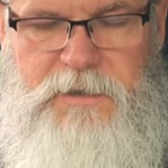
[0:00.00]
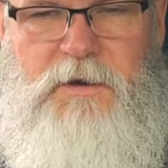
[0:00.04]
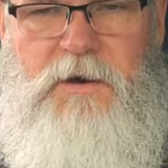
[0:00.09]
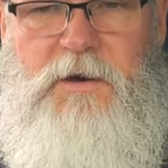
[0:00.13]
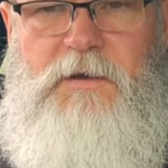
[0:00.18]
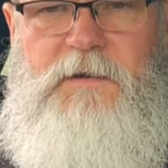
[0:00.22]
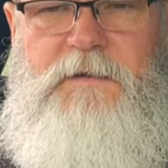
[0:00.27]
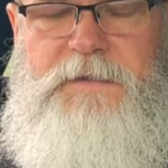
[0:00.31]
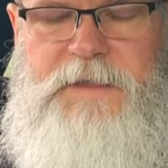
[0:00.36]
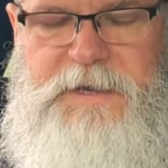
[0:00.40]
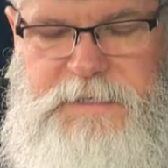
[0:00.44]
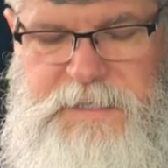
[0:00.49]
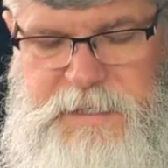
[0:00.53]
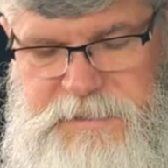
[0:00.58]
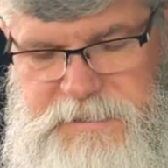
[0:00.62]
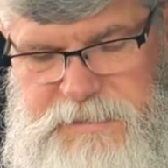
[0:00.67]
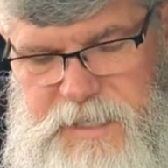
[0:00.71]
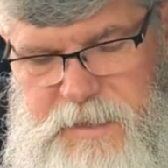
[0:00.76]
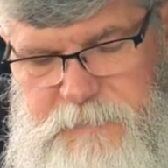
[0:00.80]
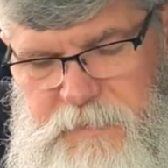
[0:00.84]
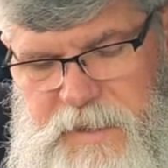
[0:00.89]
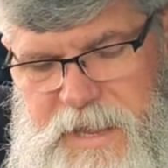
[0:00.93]
All of that takes
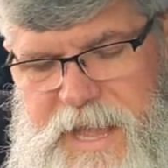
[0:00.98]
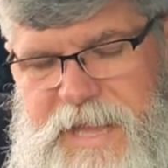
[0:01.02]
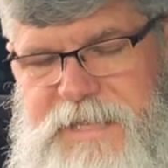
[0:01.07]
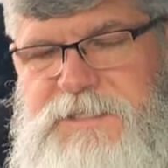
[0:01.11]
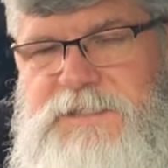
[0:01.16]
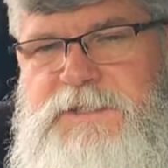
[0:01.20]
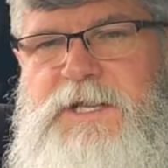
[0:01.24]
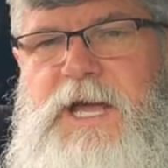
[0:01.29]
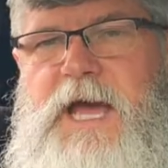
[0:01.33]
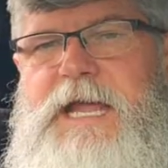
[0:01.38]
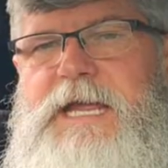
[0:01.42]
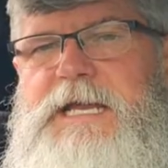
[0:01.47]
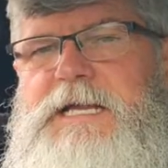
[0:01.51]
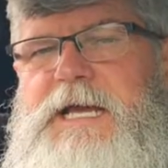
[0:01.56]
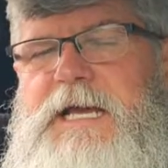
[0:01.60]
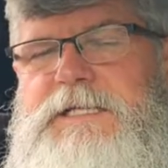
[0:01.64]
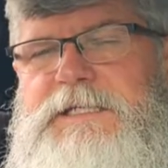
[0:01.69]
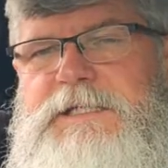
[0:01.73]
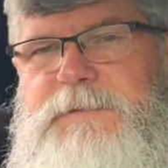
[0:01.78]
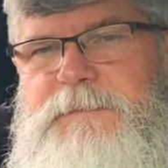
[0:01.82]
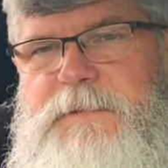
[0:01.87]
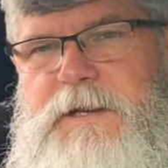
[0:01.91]
time. Last night,
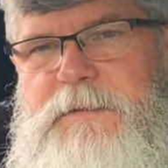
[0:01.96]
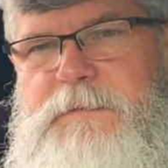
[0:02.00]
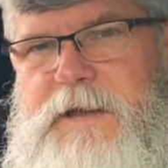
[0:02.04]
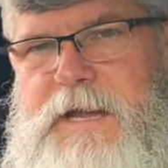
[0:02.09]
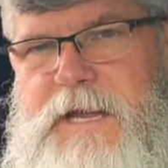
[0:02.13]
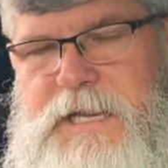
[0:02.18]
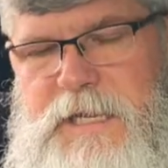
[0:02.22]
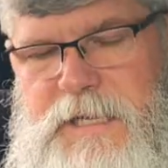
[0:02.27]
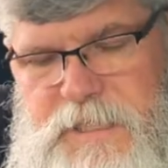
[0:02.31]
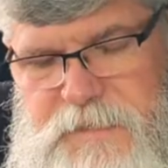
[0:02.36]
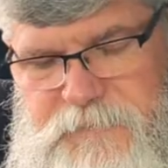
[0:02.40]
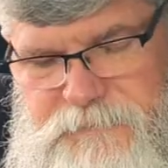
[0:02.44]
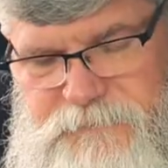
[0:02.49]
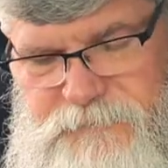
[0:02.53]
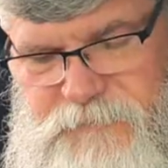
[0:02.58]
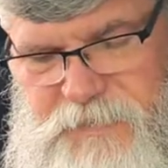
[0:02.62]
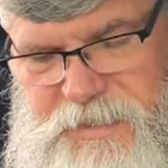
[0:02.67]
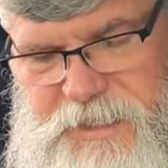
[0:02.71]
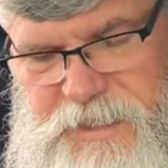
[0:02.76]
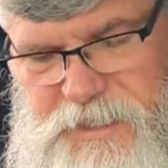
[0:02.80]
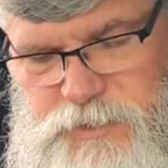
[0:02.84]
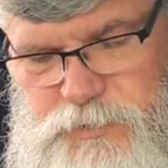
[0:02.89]
I submitted my
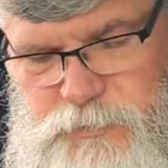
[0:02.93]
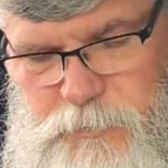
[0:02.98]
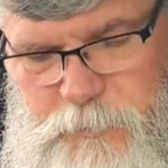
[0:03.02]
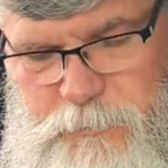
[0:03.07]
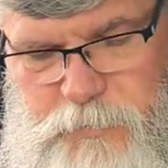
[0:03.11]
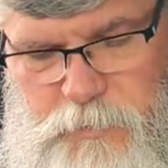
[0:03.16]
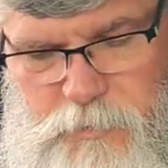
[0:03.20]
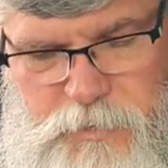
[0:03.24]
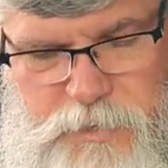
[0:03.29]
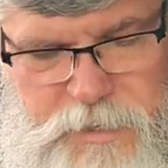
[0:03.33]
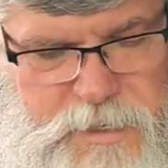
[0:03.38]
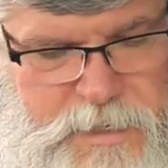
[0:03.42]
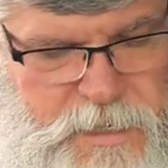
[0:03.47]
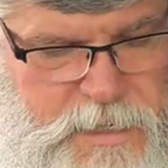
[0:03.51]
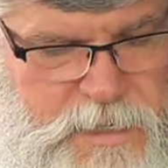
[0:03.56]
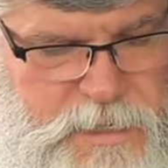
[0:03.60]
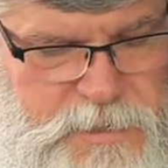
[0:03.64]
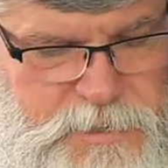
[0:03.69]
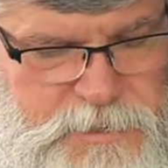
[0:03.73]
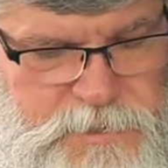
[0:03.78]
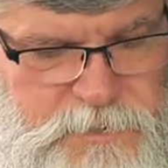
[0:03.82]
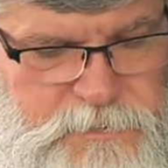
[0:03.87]
financial report
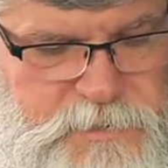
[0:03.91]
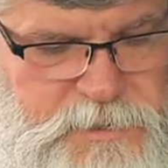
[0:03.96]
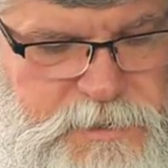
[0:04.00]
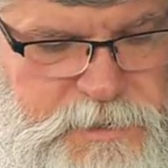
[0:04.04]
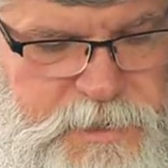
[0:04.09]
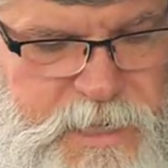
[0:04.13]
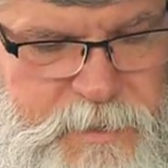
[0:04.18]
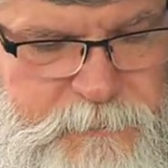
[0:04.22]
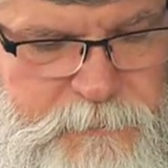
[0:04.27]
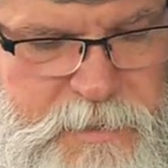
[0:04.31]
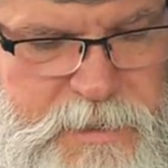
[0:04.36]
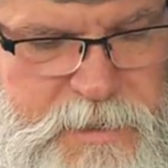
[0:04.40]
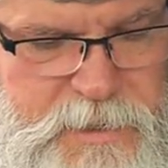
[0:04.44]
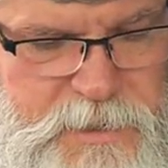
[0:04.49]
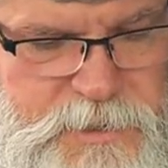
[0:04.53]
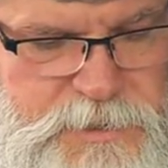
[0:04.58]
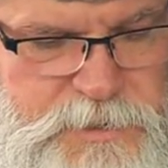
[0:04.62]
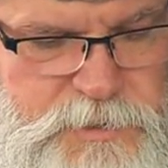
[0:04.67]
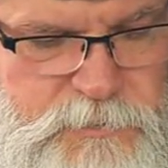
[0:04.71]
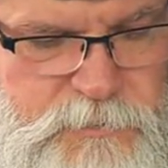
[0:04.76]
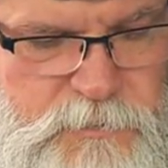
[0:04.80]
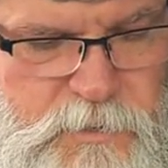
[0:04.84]
to the state
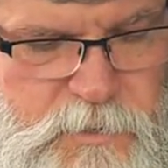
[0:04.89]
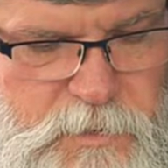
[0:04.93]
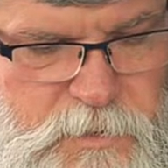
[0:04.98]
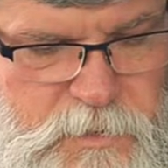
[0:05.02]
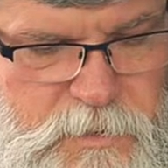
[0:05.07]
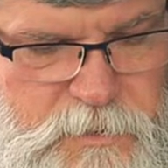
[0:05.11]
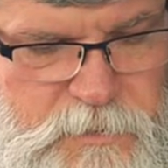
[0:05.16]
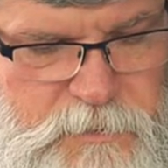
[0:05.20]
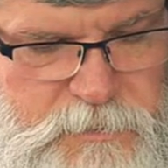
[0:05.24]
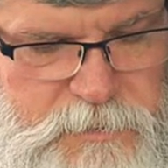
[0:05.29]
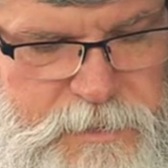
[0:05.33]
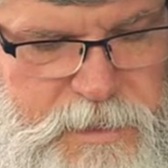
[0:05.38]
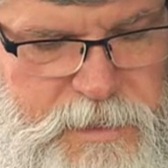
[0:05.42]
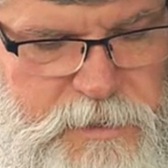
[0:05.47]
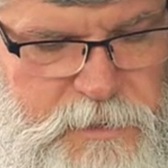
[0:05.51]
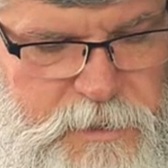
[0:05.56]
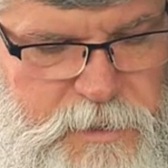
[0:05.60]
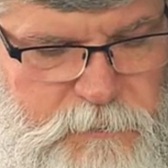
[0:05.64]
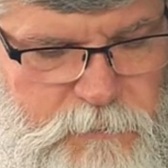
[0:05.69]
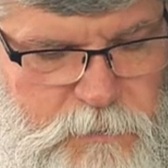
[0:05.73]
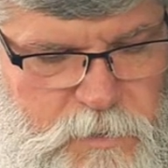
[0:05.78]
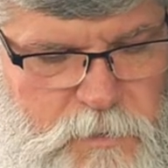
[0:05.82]
because you are
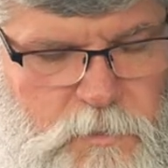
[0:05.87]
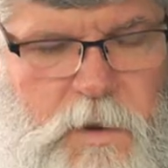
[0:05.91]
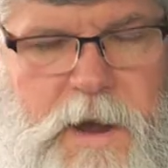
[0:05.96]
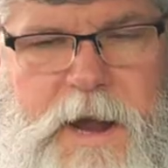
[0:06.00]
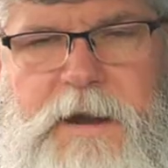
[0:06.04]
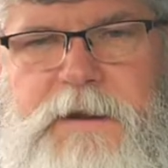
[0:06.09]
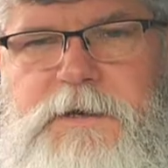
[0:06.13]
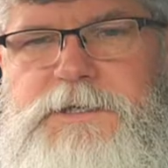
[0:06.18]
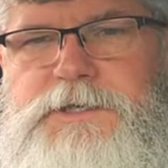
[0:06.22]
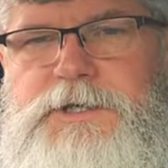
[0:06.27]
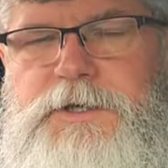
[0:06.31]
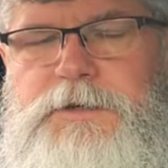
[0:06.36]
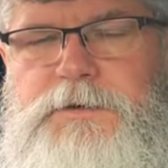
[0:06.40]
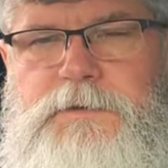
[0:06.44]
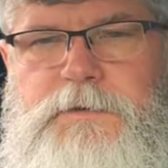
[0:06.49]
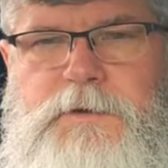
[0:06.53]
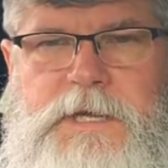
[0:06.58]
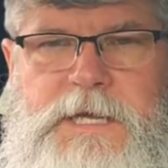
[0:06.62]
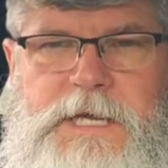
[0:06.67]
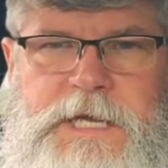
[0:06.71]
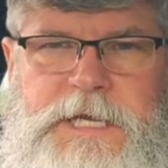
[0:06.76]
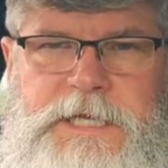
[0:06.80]
legally required to
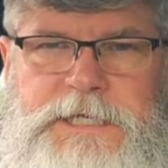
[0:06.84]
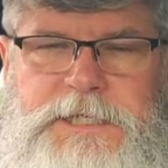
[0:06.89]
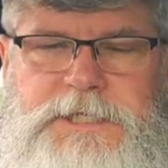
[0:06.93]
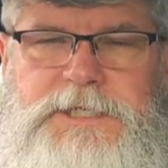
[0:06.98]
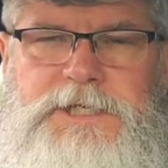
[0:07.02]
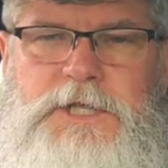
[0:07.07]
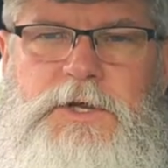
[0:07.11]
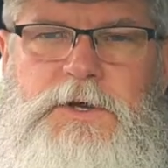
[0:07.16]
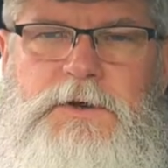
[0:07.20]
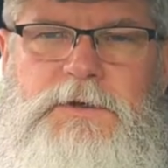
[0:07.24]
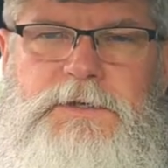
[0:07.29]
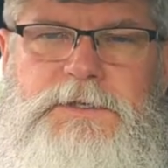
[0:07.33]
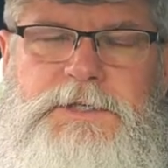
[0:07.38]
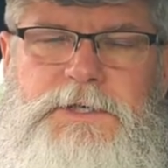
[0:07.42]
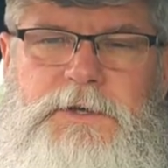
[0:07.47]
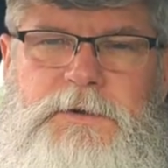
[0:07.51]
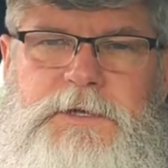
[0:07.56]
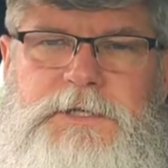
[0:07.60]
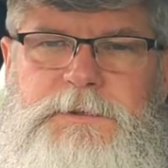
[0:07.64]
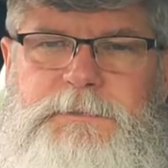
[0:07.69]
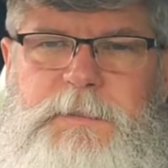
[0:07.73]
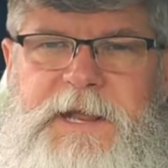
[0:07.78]
disclose
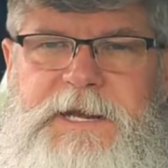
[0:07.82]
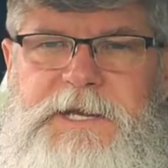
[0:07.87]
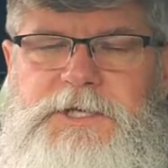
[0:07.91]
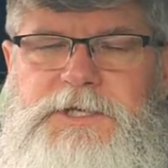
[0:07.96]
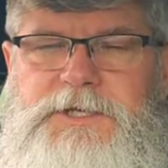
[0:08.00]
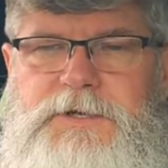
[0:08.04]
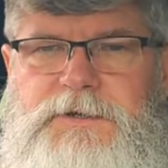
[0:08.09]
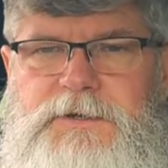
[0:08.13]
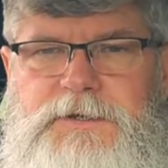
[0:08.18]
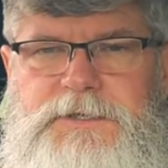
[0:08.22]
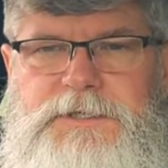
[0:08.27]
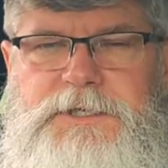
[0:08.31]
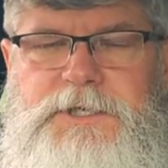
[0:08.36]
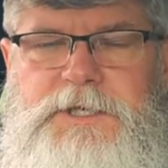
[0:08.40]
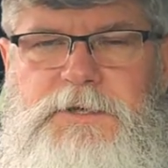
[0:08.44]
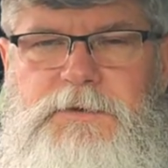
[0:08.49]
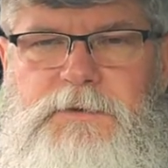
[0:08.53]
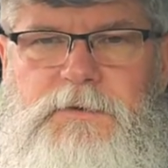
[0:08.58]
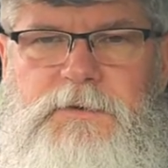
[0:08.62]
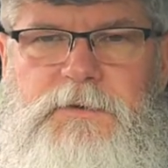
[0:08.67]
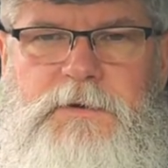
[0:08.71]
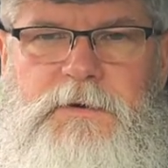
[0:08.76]
your expenditures,
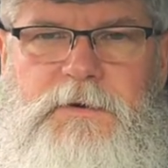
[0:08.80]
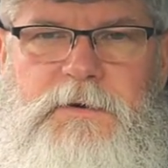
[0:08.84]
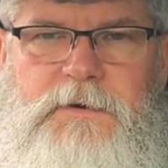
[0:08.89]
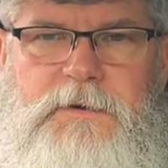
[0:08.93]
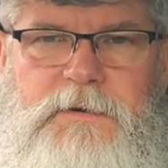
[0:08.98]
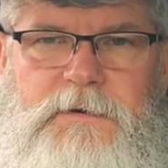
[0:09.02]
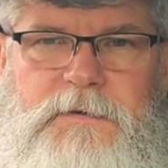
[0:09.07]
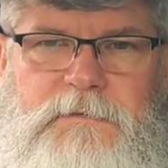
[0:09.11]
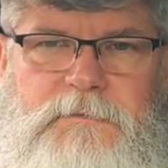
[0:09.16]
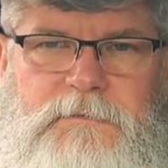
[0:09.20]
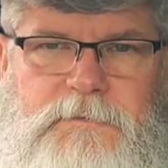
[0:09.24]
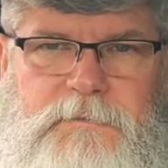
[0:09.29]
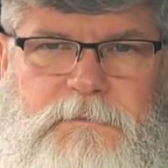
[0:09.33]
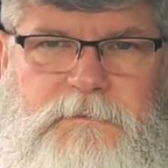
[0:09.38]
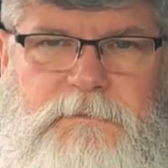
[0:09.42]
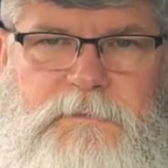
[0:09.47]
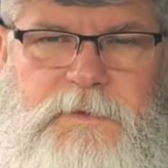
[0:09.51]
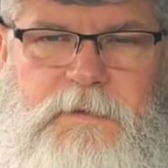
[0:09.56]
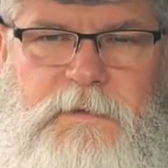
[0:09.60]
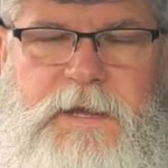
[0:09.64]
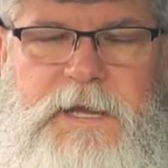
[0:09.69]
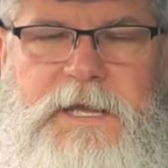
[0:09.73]
your
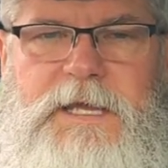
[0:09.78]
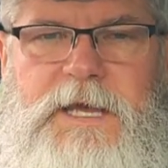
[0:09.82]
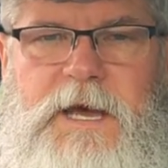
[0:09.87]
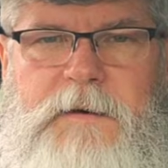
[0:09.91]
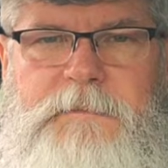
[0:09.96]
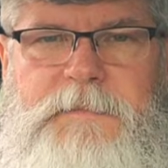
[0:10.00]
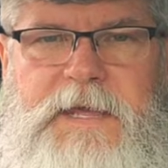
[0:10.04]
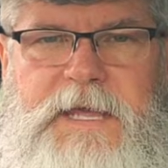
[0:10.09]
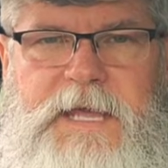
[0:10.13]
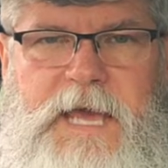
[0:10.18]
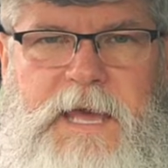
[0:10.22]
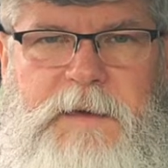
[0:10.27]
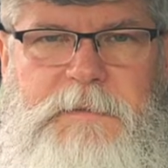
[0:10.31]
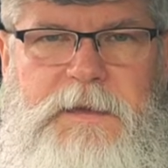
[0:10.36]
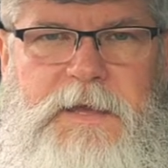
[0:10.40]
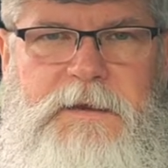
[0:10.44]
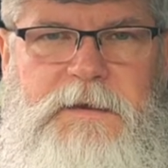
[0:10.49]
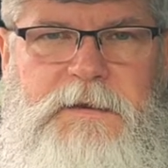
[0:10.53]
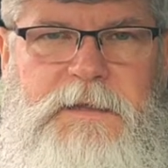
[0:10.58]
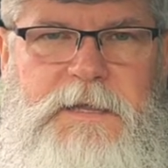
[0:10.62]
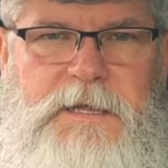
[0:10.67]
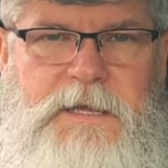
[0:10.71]
income that came
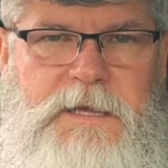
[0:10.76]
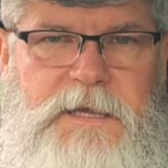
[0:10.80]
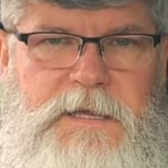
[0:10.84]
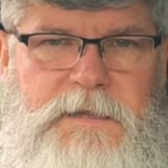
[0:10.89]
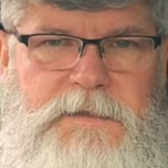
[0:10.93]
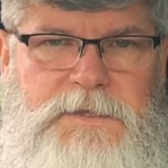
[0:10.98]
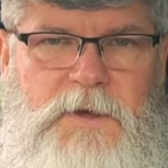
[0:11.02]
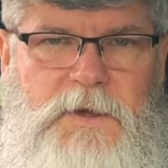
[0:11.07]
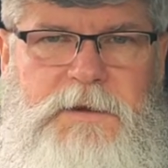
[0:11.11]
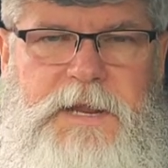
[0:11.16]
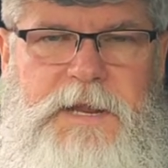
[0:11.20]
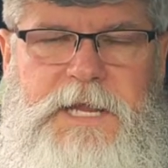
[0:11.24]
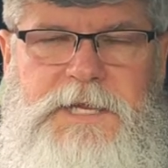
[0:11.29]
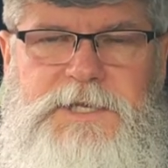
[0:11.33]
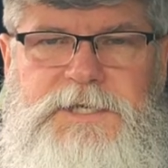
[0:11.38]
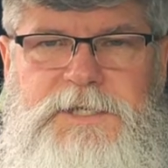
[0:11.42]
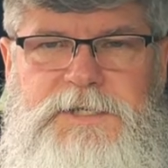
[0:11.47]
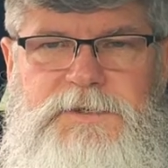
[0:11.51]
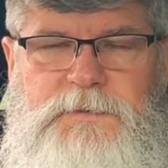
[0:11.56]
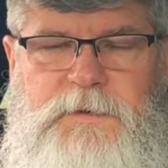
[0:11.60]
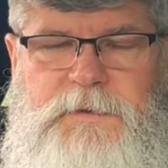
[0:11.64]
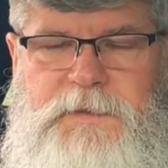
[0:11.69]
in,
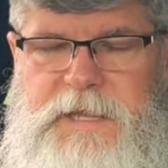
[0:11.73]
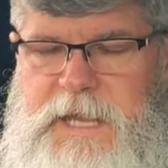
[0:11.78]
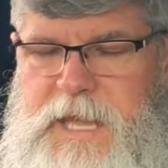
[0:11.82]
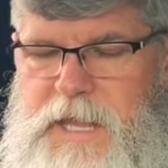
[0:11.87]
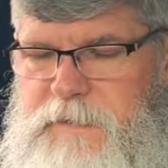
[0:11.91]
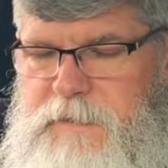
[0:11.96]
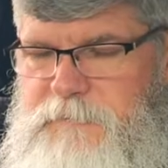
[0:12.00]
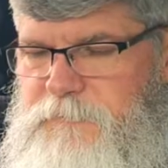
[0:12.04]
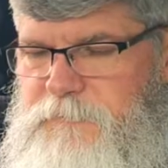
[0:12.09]
donations, where they came